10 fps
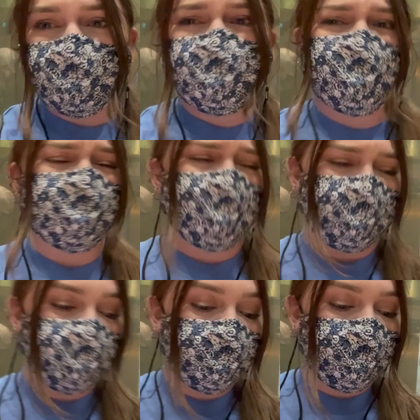which is a
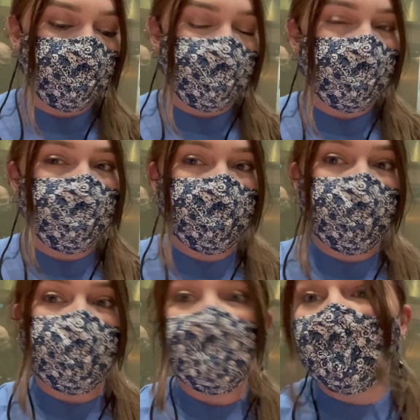drive-through, I believe.
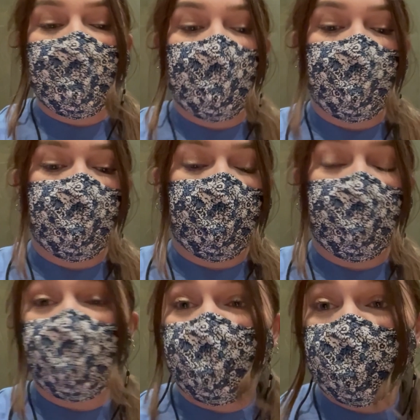Mm -hmm. And we
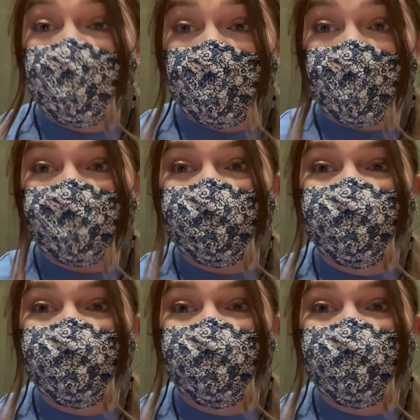gotta go to that